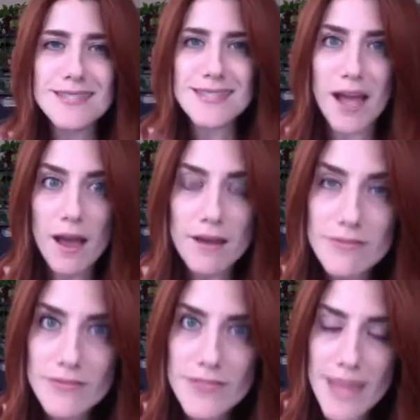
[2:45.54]

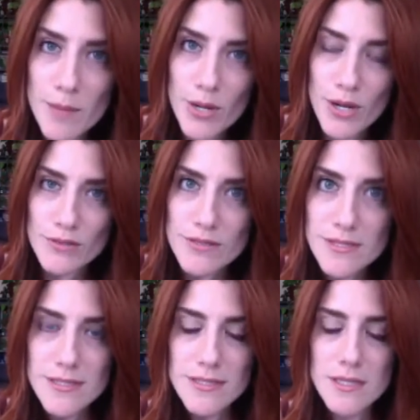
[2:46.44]
of that
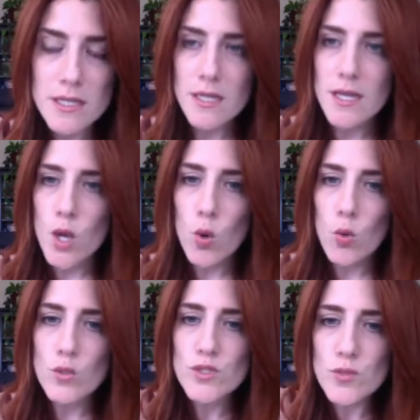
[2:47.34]
post
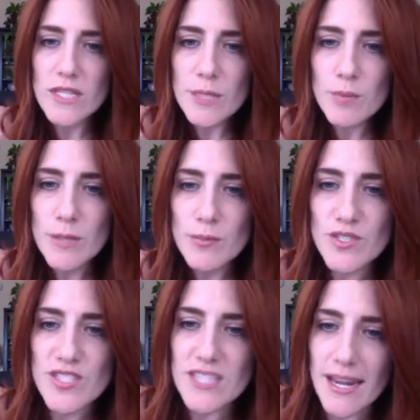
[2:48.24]
was really people
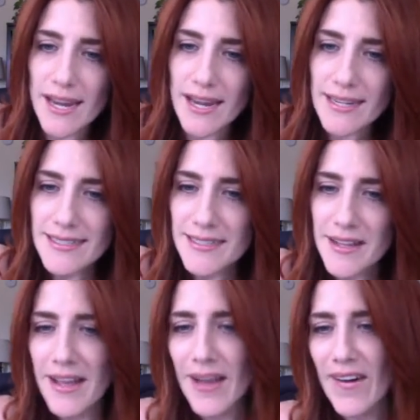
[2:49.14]
saying,
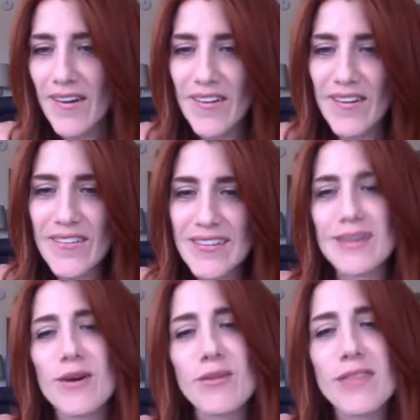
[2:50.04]

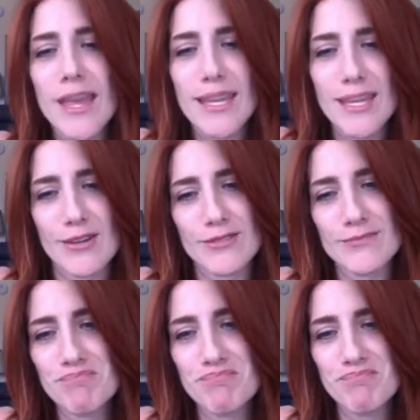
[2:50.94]
oh, thank you.
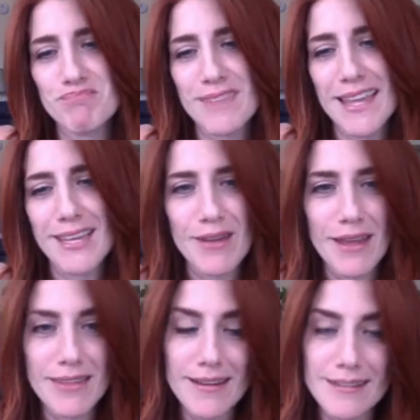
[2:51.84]
Thank you,
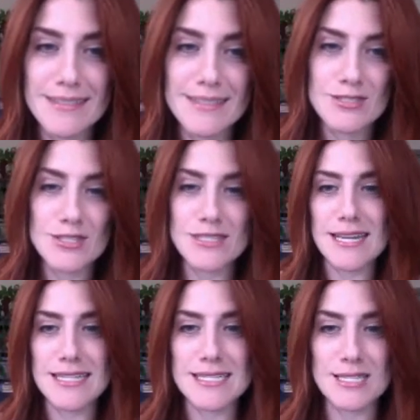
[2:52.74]
Heather. She said I
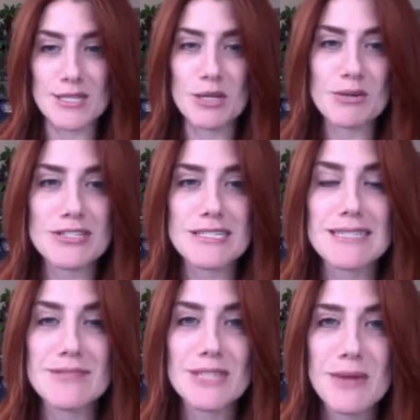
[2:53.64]
still look gorgeous even
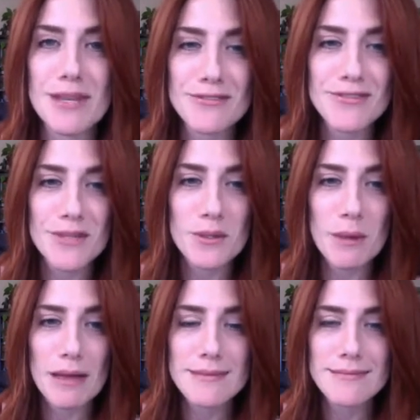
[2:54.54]
though I don't feel
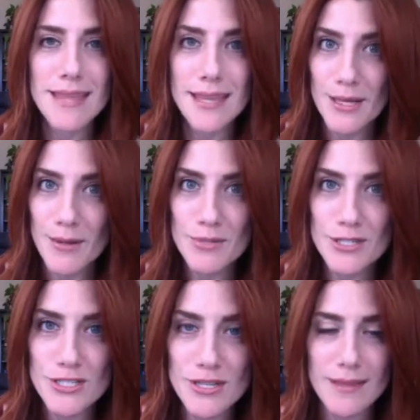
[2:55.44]
well. Thank you, I
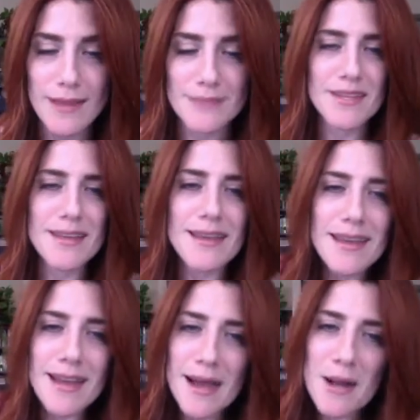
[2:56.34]
appreciate that.
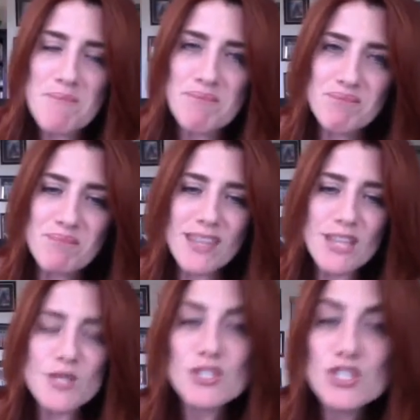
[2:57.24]
So
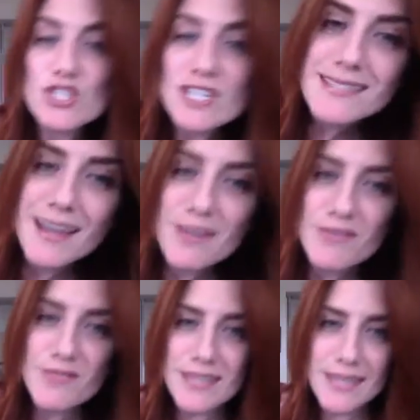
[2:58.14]
the gist of
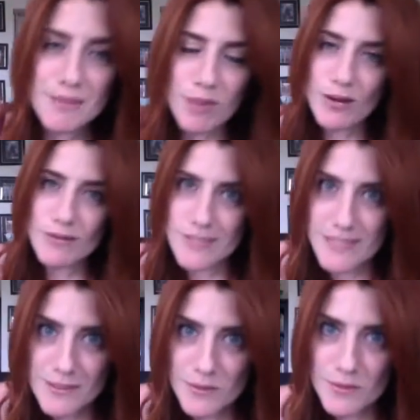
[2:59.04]
the post
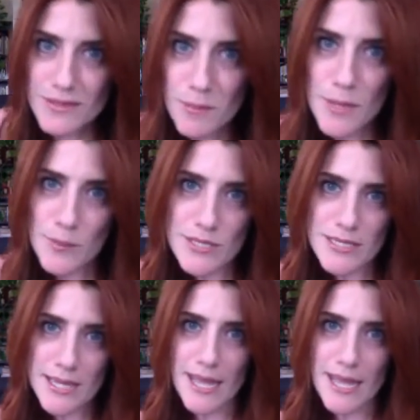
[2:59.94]
that people said,